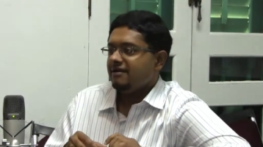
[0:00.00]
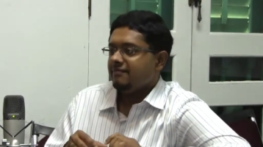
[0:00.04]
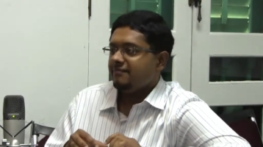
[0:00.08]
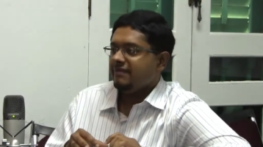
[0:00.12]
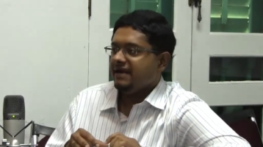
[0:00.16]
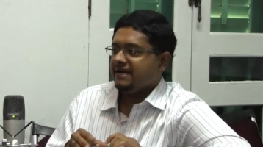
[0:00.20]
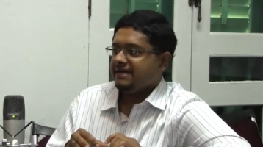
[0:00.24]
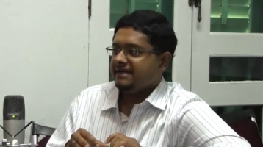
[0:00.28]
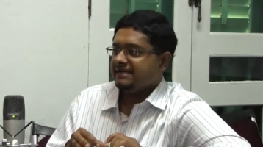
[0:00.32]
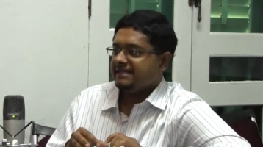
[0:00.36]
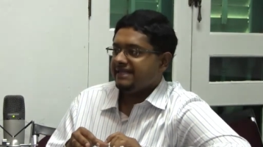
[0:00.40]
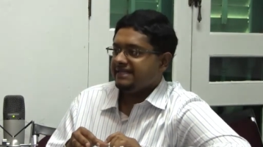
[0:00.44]

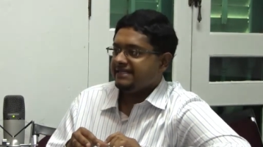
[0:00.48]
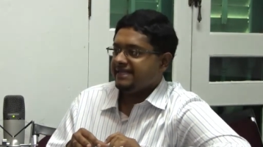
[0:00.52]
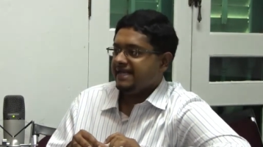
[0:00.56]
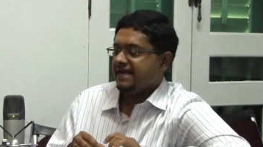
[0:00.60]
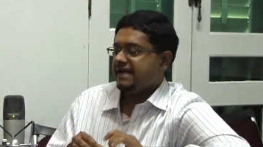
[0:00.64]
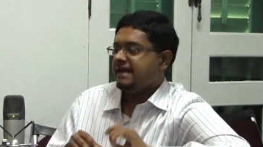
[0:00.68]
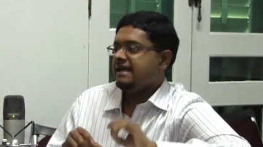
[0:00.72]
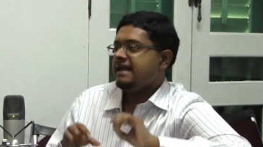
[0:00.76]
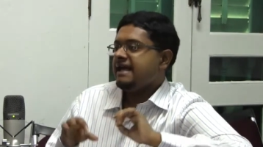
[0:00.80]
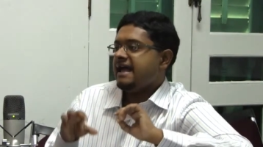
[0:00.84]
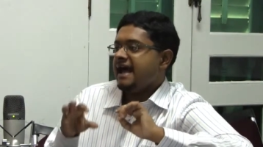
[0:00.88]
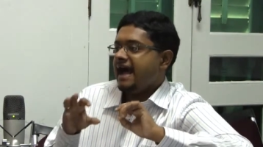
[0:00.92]
but they're
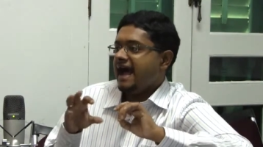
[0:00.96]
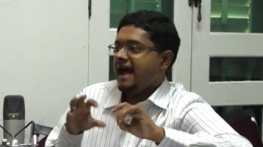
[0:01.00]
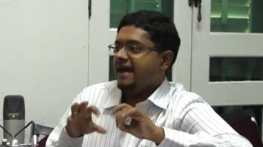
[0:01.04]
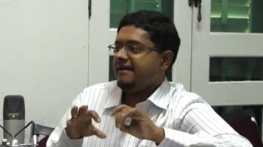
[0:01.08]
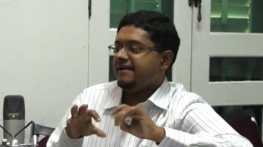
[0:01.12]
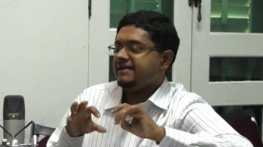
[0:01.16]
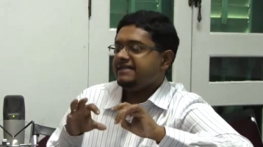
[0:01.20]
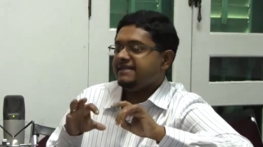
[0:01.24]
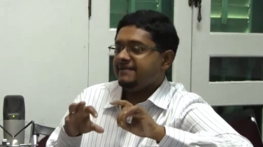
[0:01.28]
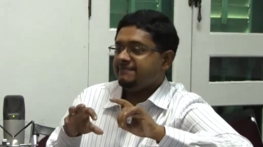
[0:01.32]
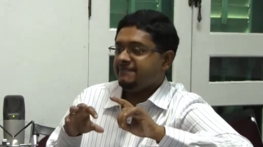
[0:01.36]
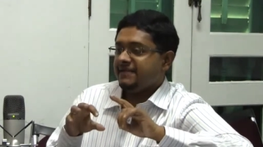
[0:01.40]
saying, I
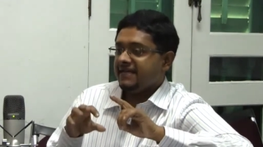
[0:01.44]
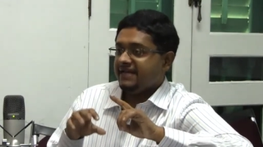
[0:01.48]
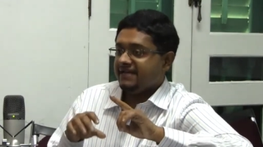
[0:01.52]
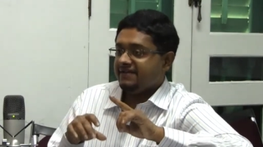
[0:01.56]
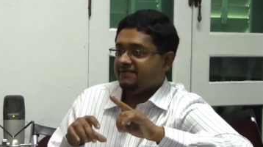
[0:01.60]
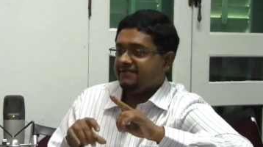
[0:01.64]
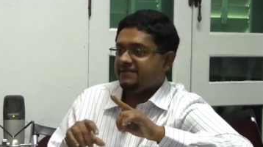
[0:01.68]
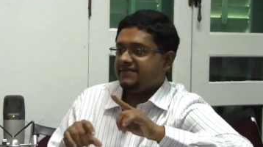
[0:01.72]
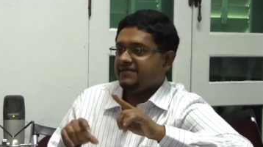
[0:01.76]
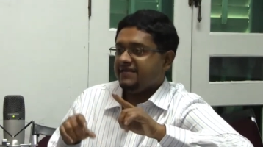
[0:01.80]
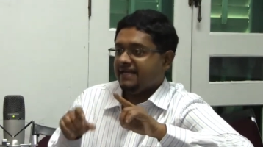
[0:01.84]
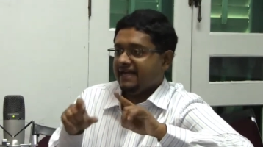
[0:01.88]
read something
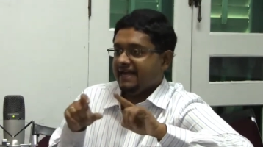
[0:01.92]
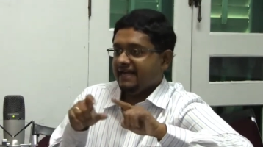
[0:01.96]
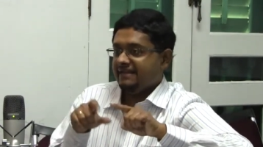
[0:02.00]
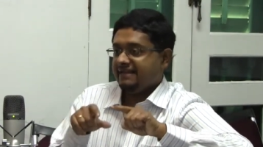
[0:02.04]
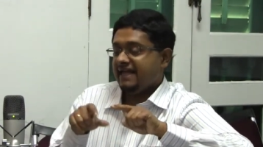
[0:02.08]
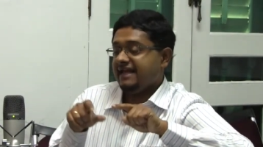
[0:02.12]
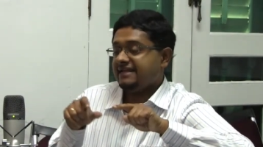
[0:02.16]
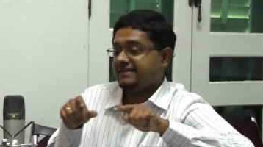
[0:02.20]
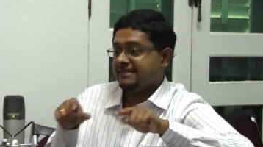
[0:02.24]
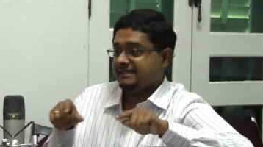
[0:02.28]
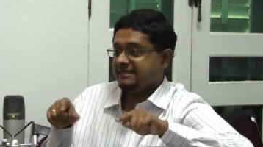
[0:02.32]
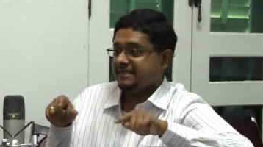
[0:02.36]
interesting, and
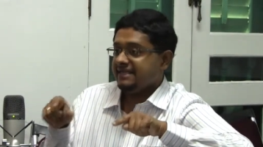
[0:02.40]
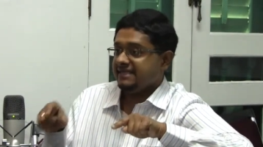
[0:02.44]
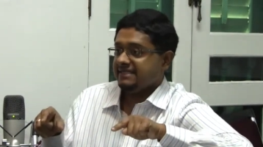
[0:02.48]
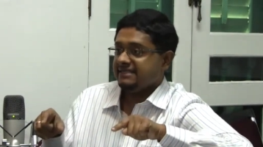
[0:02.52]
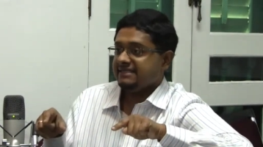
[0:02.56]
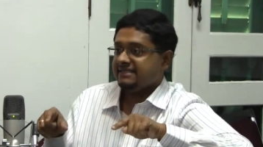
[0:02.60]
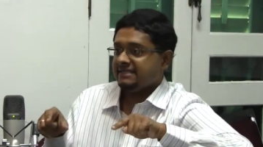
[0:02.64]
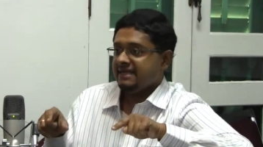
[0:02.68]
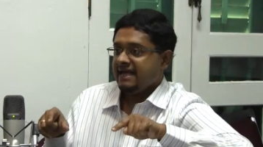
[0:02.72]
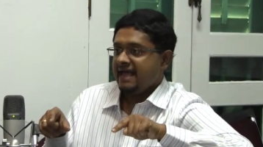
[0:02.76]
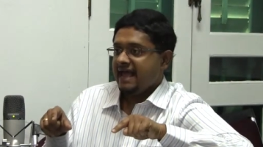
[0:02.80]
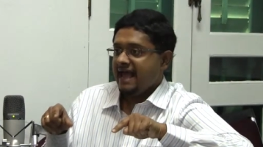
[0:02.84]
that's
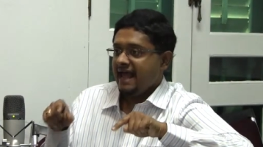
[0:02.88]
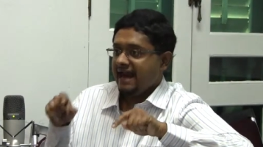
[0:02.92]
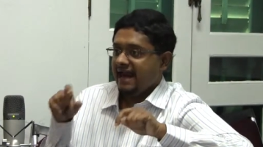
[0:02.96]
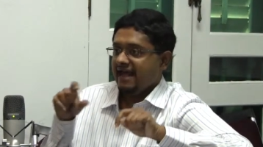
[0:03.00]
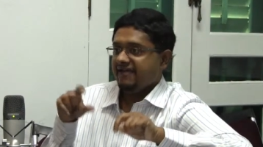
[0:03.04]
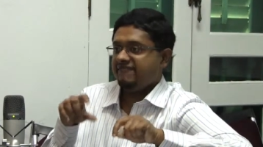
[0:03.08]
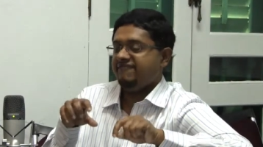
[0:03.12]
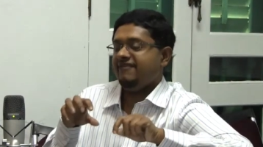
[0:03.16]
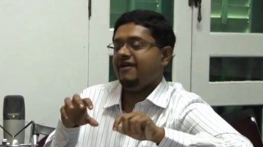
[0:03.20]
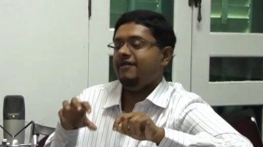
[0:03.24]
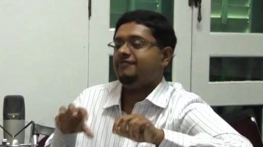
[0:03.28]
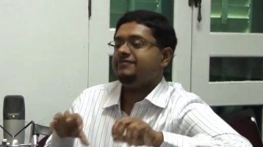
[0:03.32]
this, and
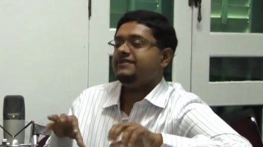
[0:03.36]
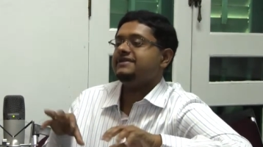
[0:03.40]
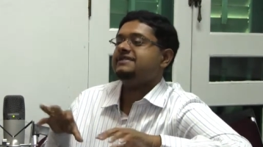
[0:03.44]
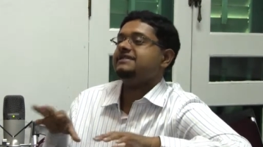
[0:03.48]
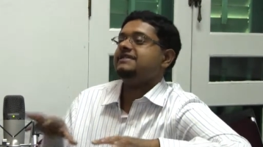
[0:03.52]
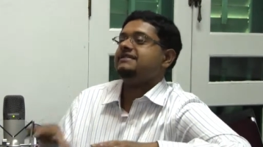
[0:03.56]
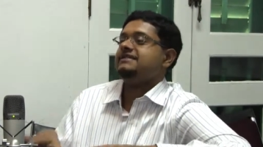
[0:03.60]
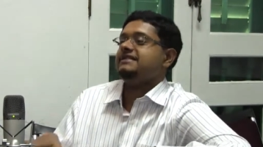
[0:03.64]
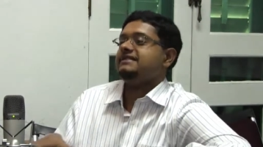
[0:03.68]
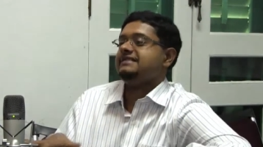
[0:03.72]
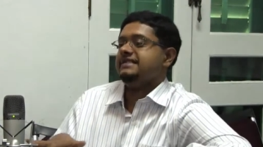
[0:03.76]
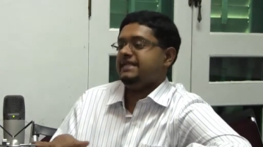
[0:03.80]
I found this
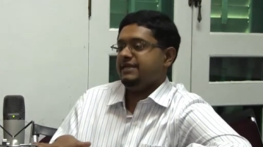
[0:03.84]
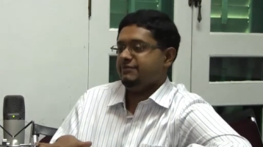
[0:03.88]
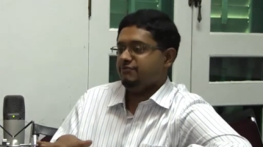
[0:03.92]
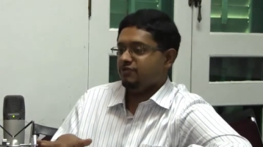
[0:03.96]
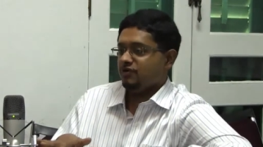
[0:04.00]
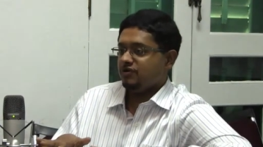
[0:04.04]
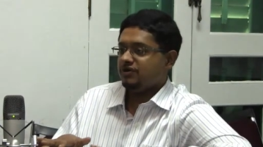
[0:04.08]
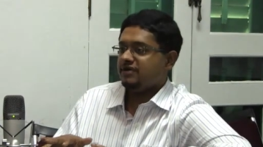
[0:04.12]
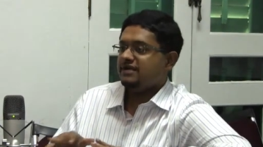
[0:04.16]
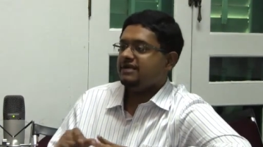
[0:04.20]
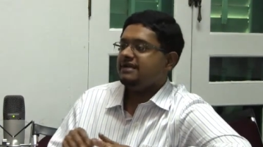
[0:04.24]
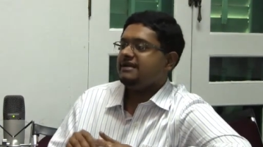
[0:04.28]
in this
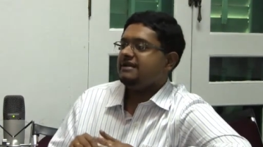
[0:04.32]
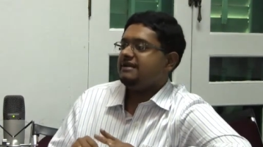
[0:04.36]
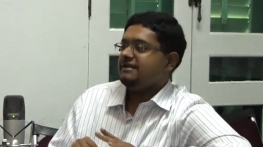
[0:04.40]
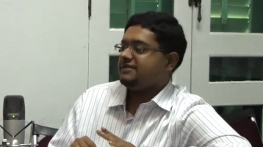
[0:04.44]
ebook.